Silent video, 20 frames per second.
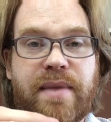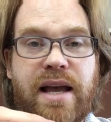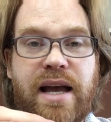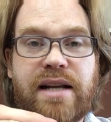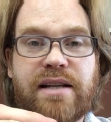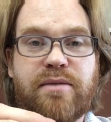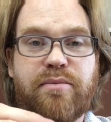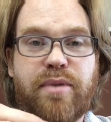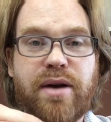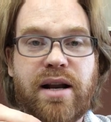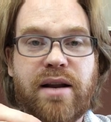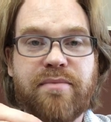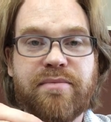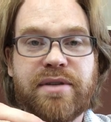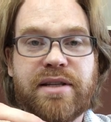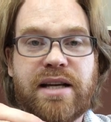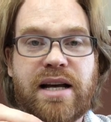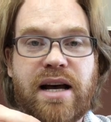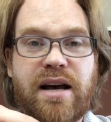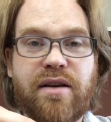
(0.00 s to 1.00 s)
antebellum
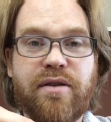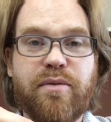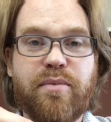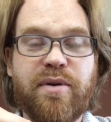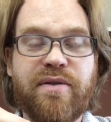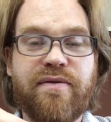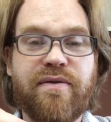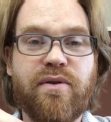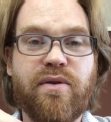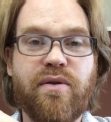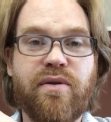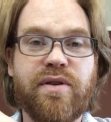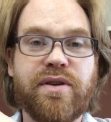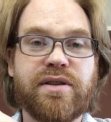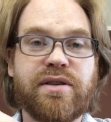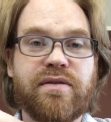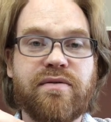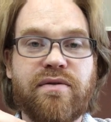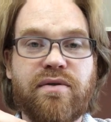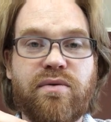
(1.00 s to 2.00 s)
South before the
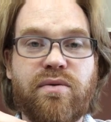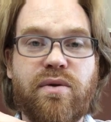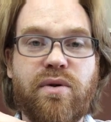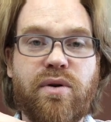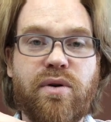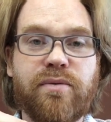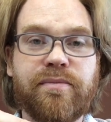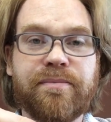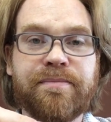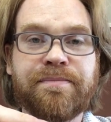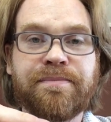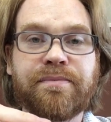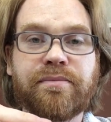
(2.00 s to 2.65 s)
Civil War.